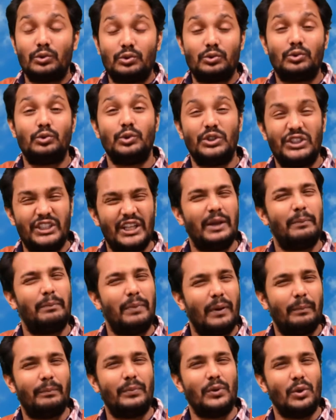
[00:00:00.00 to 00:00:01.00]
to shape
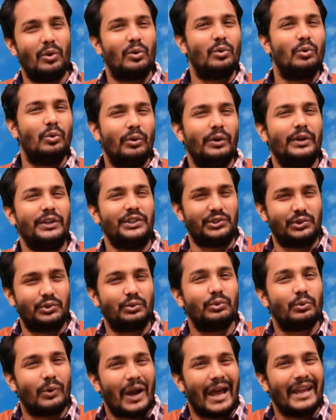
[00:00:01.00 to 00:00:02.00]
up your quiz,
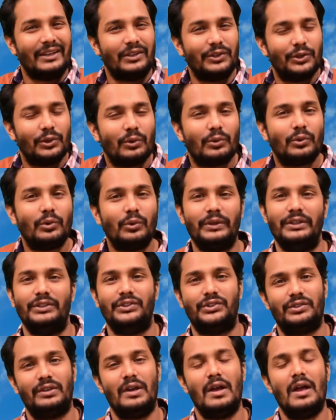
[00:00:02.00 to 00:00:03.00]
to write your
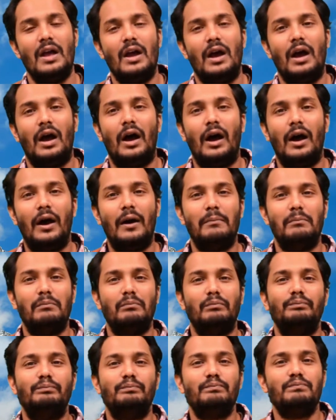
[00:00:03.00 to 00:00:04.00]
quiz.
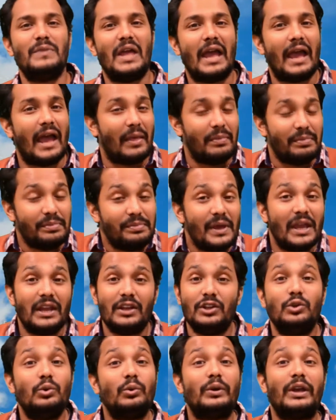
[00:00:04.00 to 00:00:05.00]
And
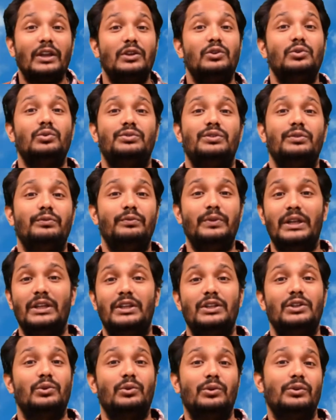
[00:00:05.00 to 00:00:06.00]
then you can use the
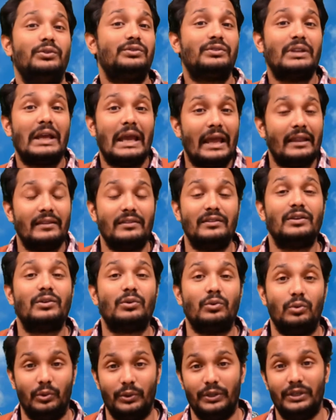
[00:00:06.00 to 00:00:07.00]
videos and the
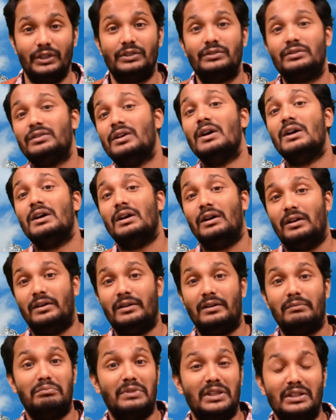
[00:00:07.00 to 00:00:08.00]
quiz
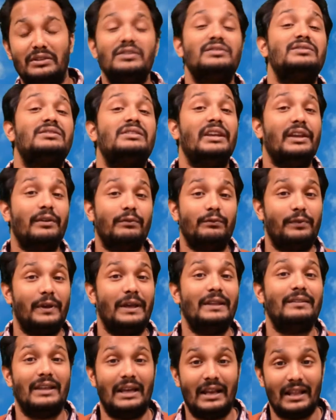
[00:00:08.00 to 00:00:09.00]
in the same
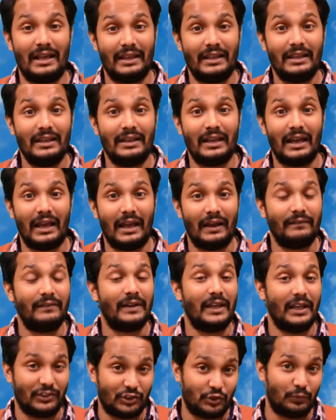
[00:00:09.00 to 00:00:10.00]
way that I
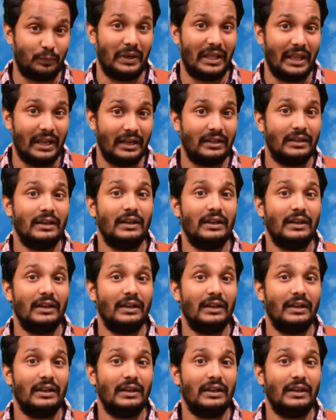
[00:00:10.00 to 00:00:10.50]
have explained